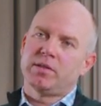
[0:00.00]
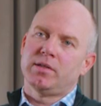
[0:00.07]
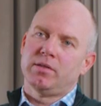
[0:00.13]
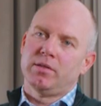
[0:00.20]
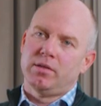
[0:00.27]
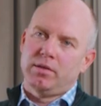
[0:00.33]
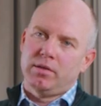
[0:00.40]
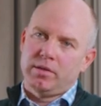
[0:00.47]

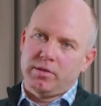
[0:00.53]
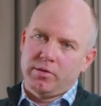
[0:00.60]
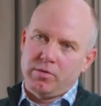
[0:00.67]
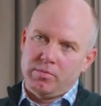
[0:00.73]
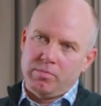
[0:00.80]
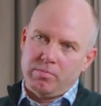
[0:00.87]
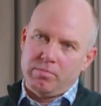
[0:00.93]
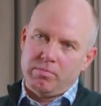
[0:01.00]
and
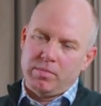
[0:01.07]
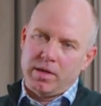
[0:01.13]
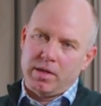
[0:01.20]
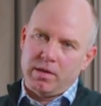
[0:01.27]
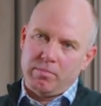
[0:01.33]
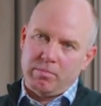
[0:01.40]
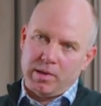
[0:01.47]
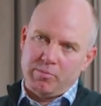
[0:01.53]
low
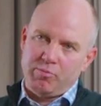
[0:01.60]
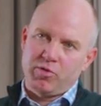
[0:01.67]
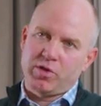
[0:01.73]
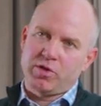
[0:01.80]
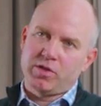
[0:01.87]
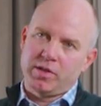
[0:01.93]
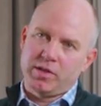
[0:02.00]
blood pressure